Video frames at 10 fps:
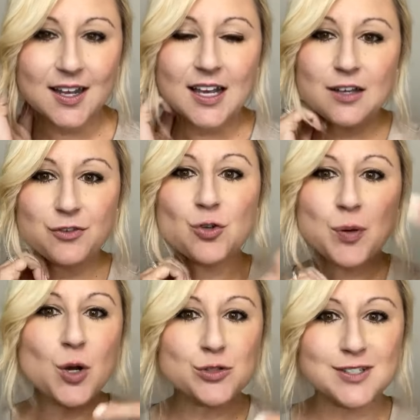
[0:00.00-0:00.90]
If you
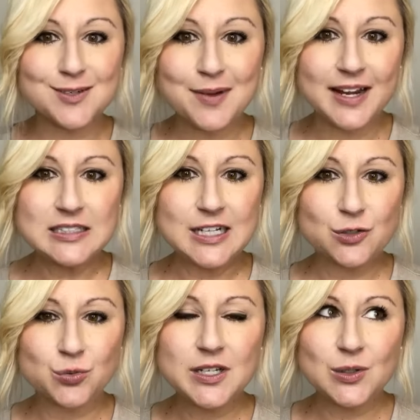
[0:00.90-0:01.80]
posted my exact
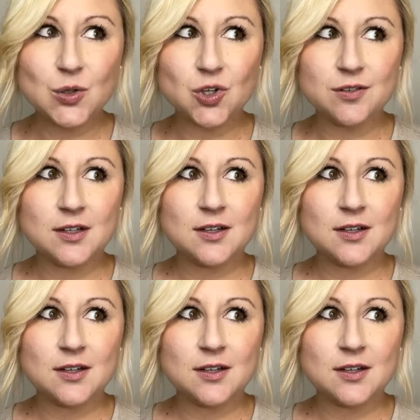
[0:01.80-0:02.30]
reel